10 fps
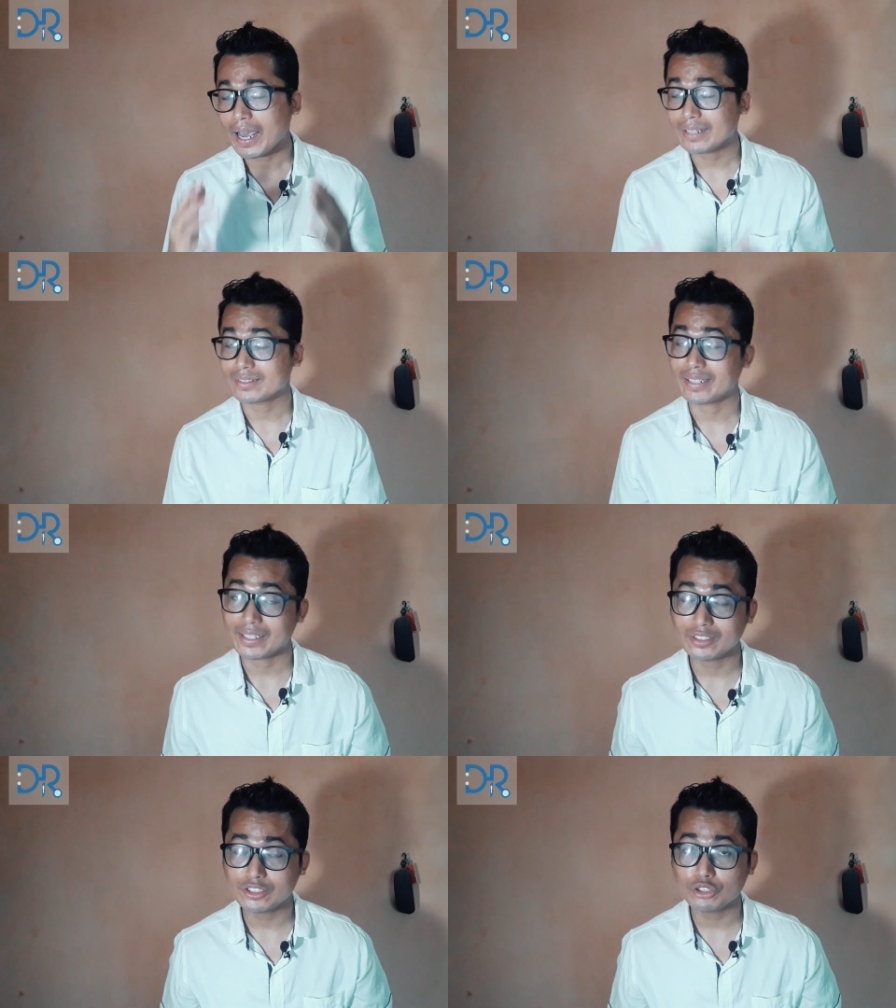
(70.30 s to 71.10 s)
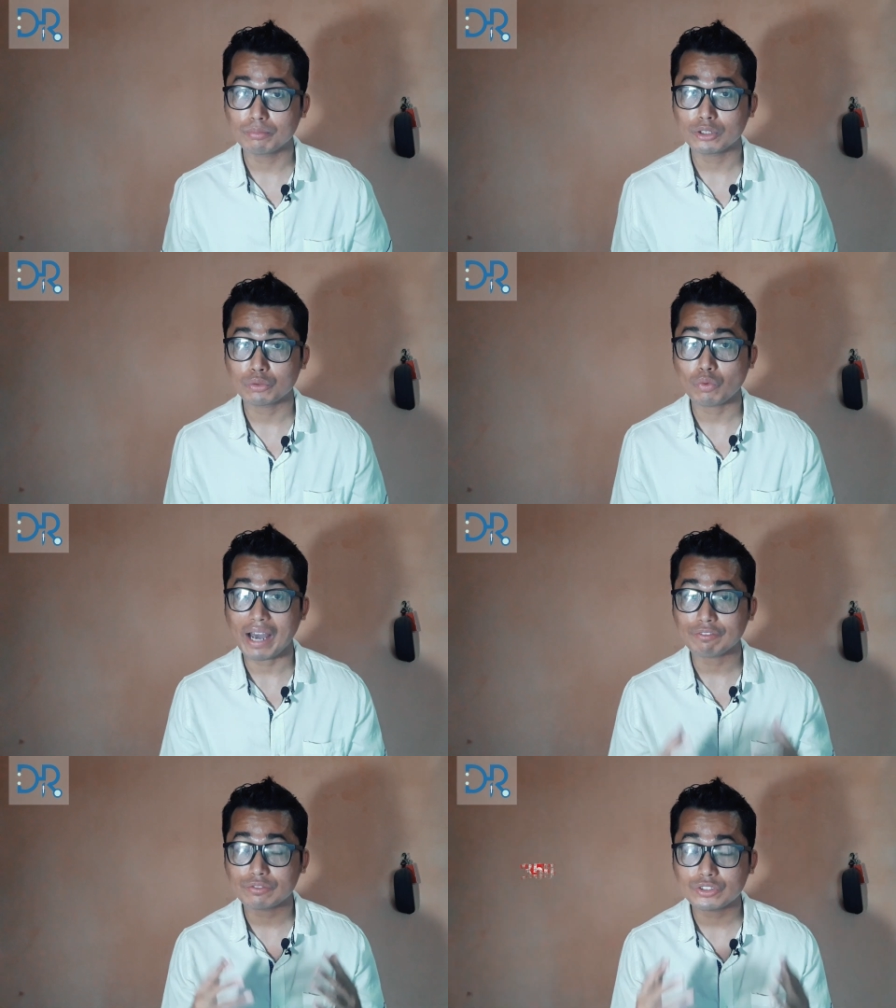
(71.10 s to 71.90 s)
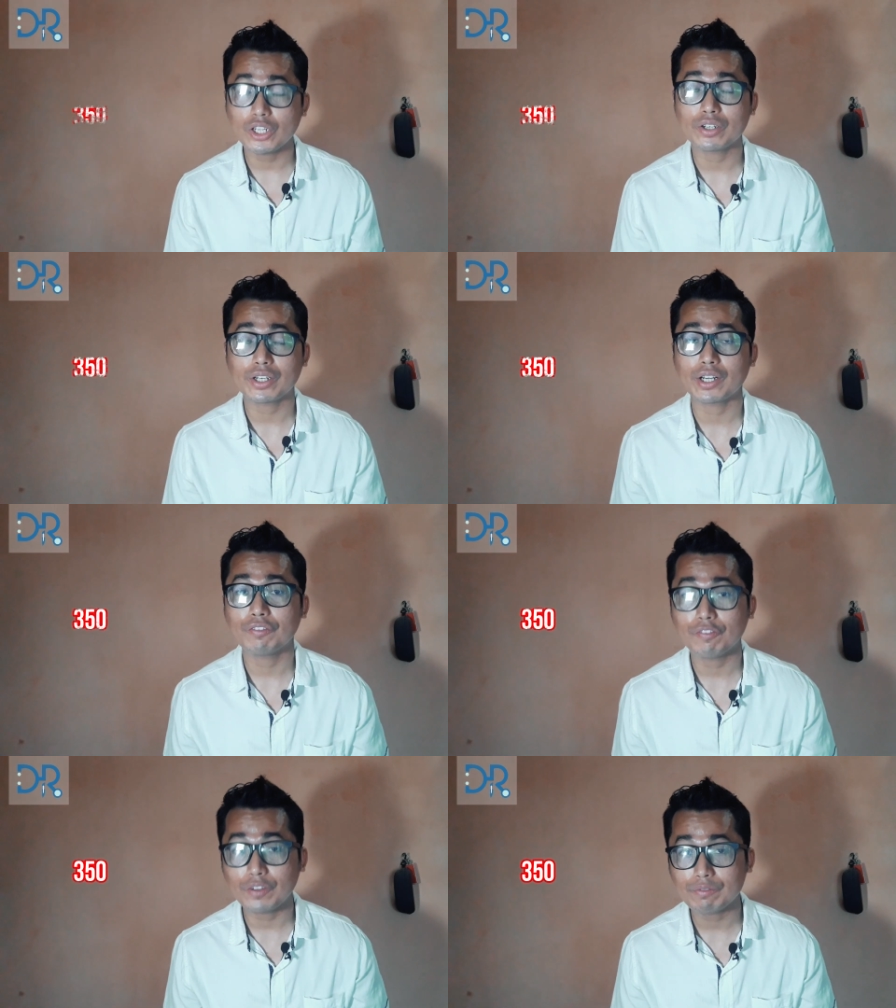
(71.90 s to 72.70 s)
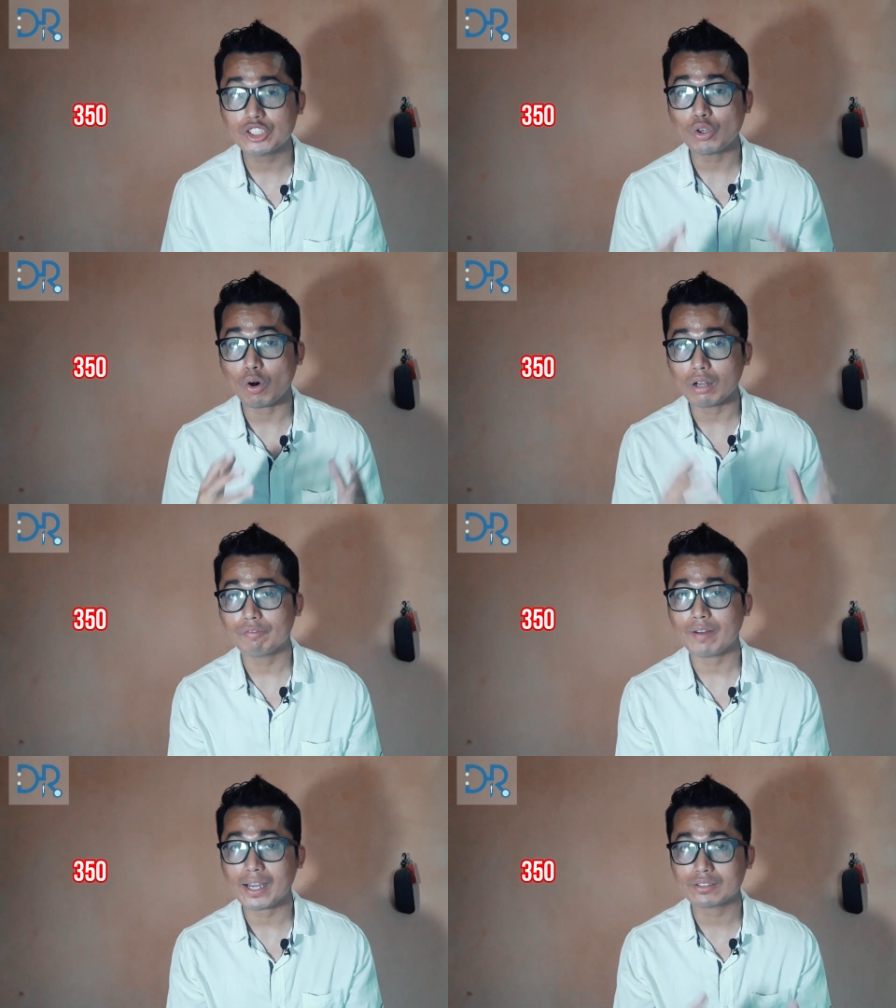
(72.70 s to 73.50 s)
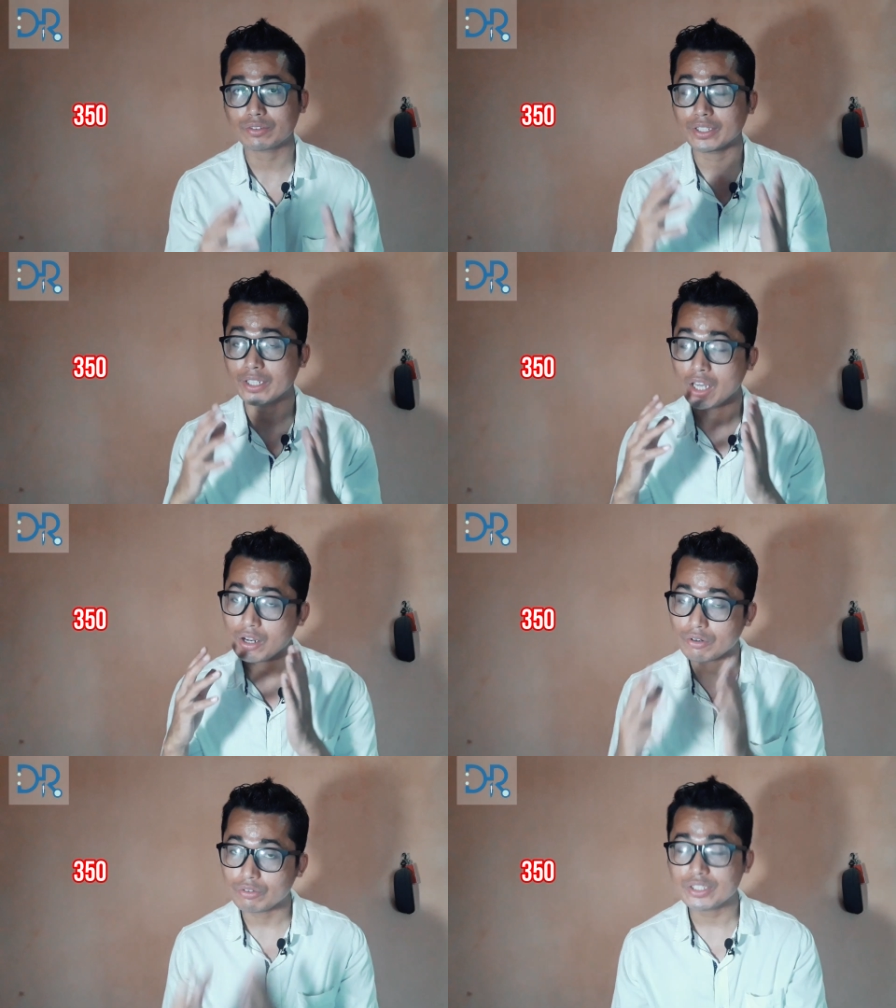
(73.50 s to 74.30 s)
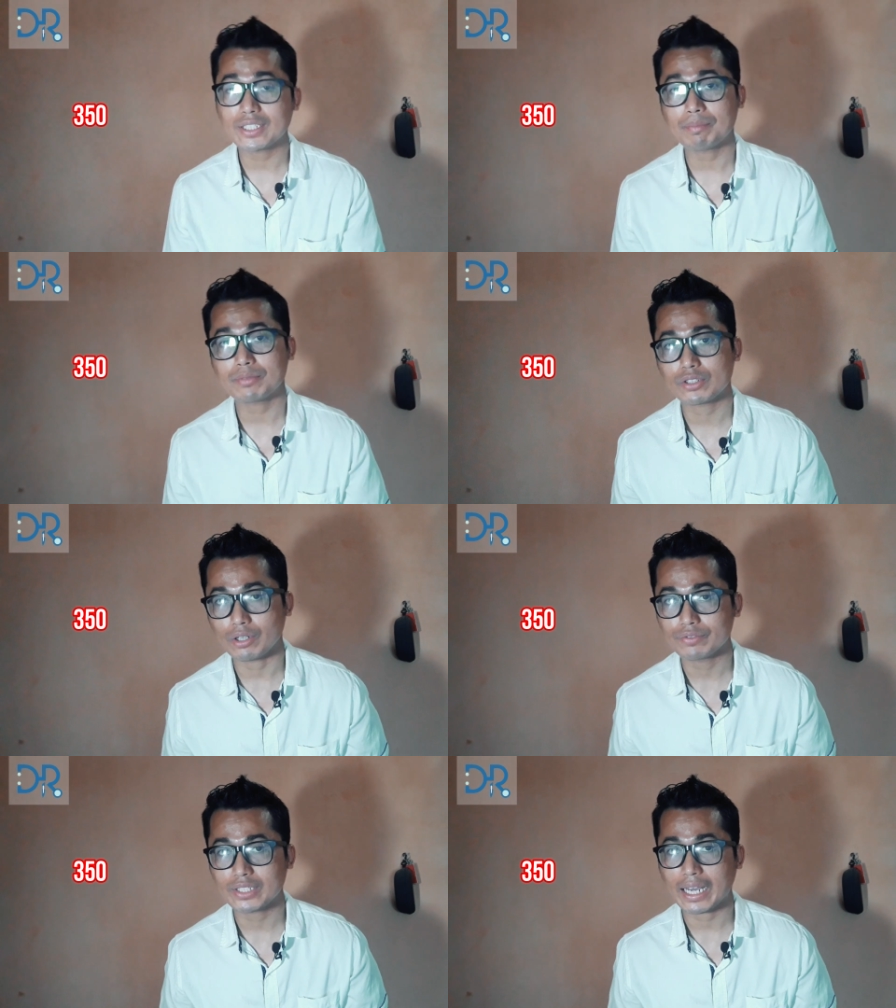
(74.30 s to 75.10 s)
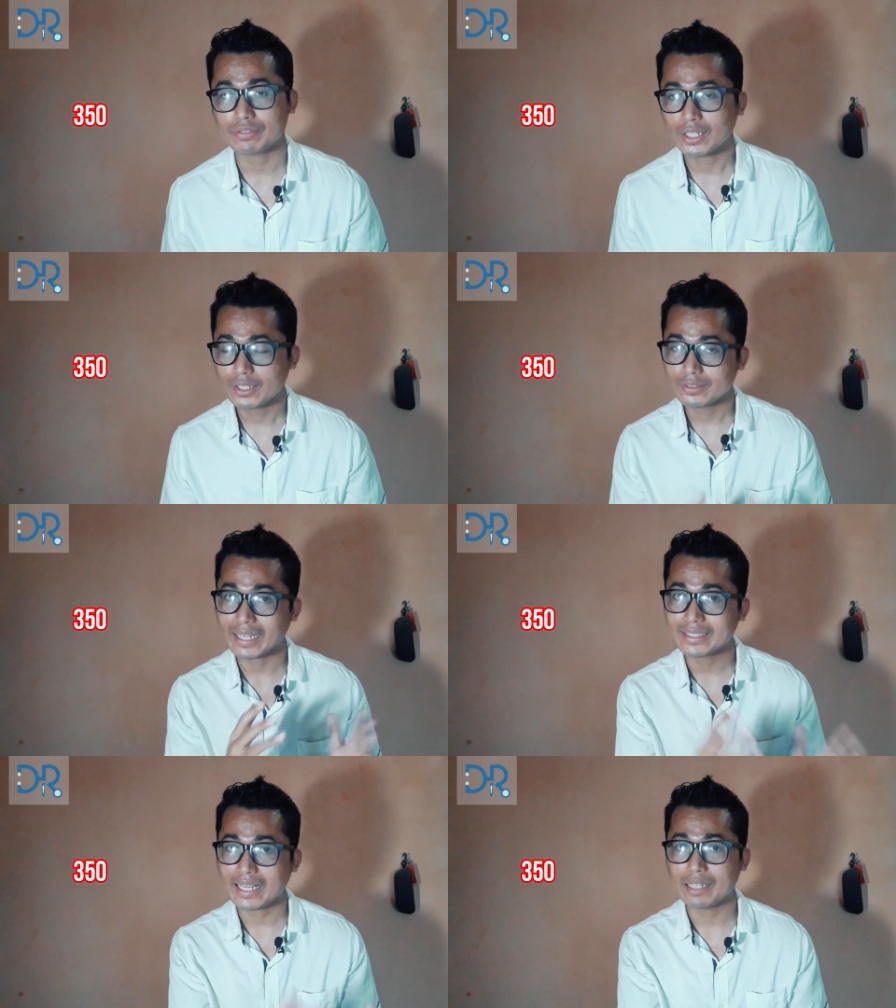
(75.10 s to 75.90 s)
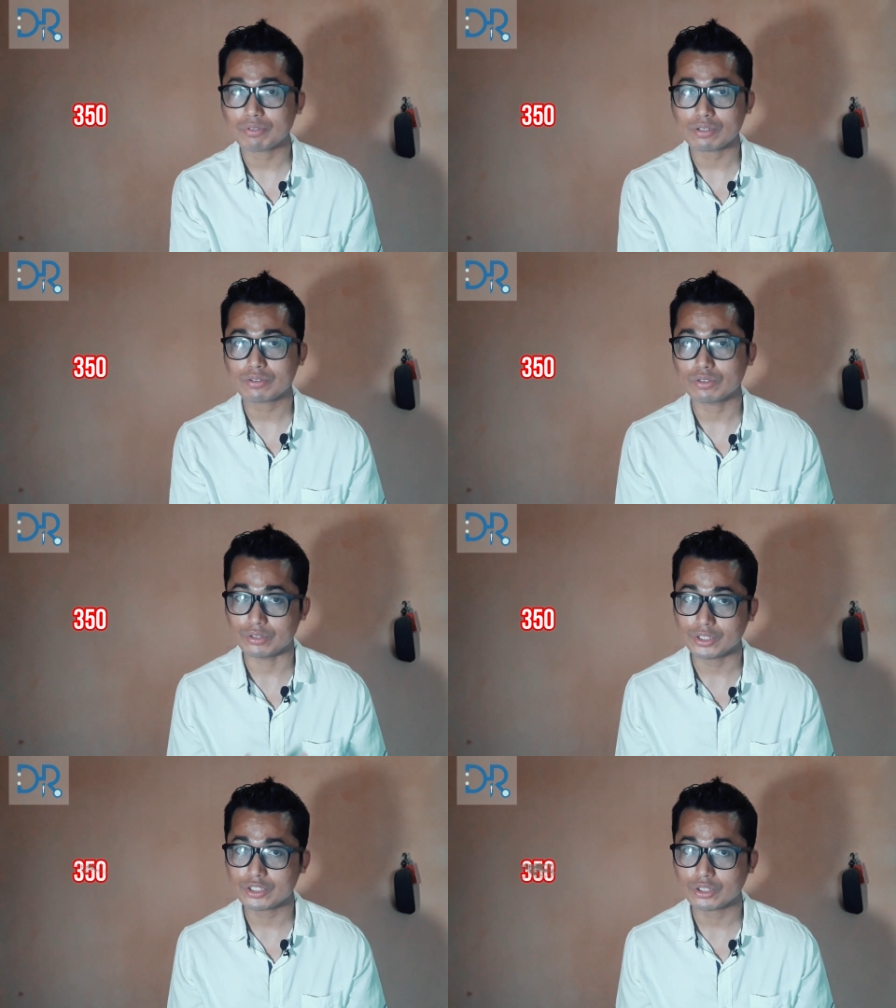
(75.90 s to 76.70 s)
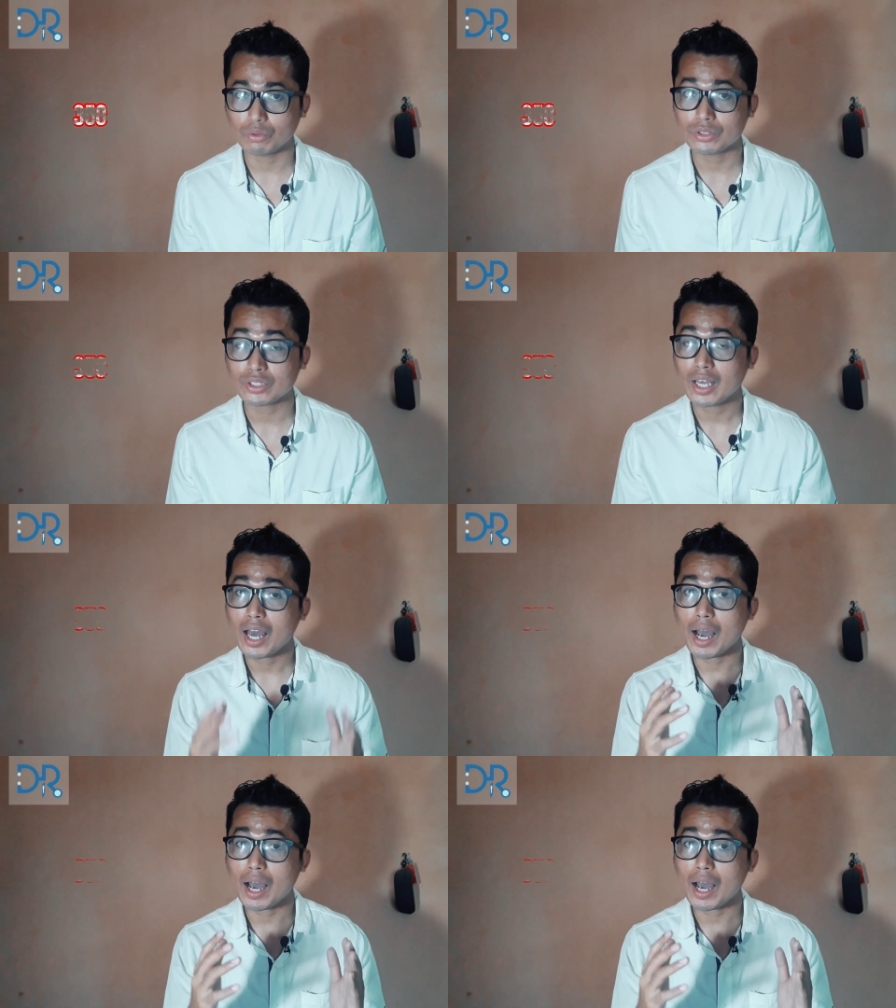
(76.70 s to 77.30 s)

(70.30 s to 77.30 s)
As an adult human, we have 350 olfactory receptors of types that helps us to distinguish